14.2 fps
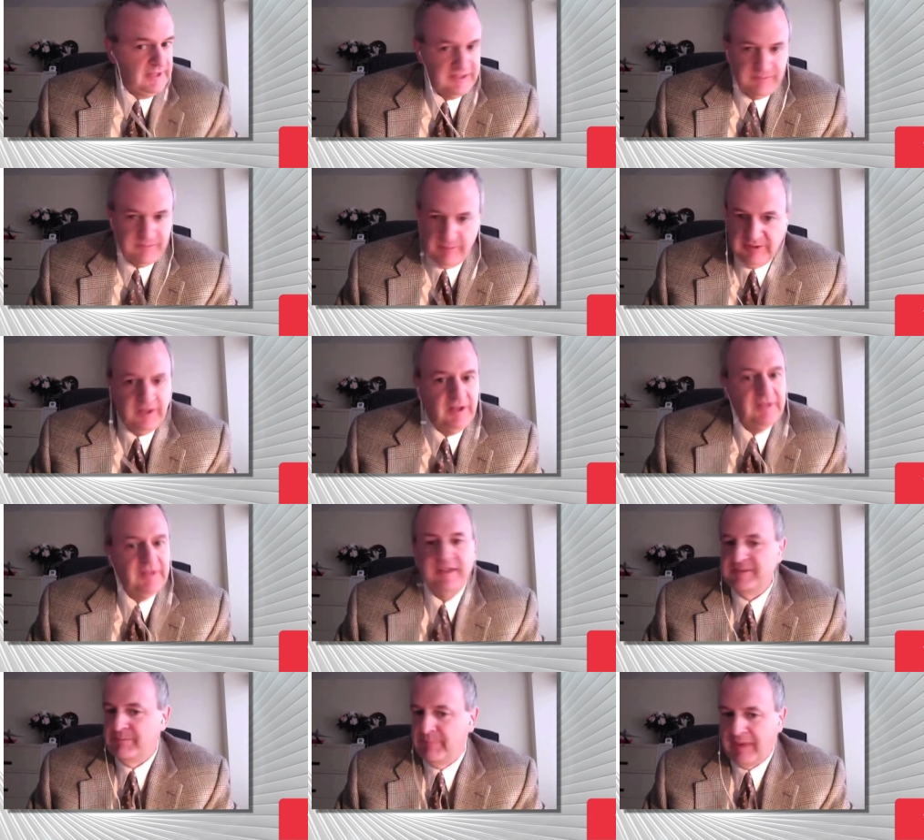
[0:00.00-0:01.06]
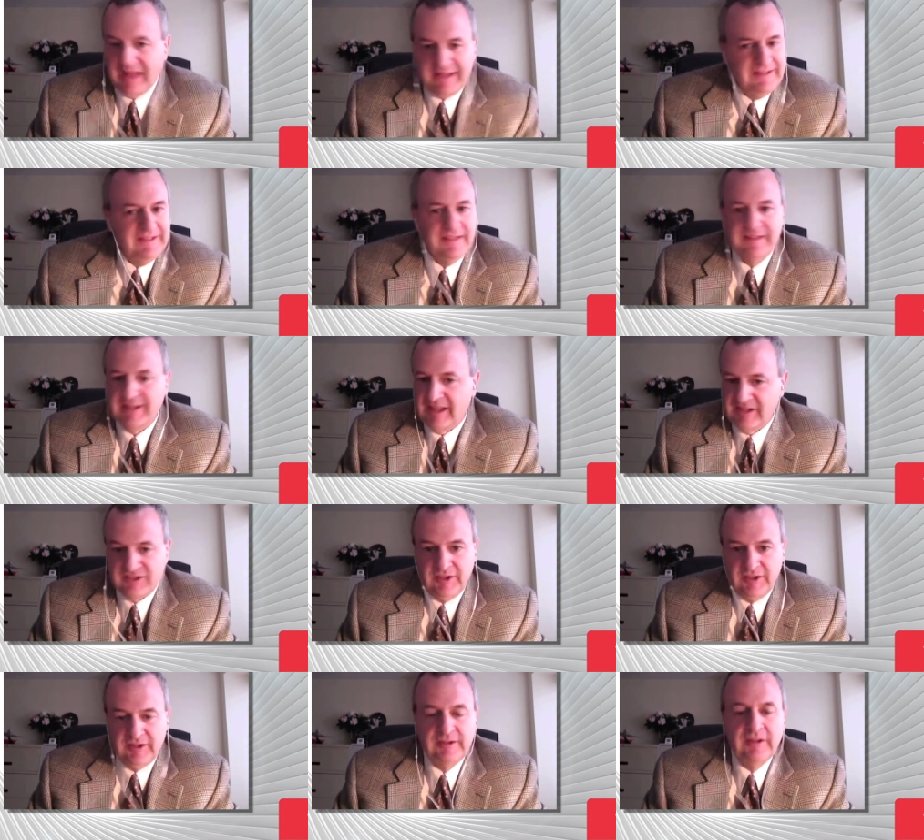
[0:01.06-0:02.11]
That's been done, that's patented, that's
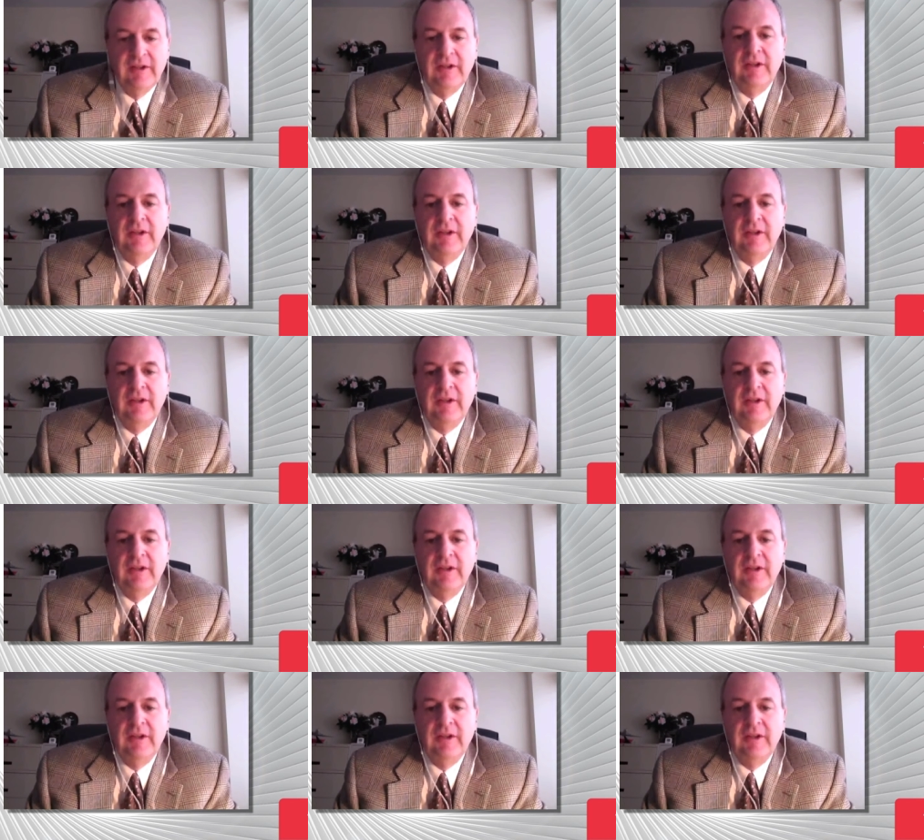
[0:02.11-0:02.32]
done.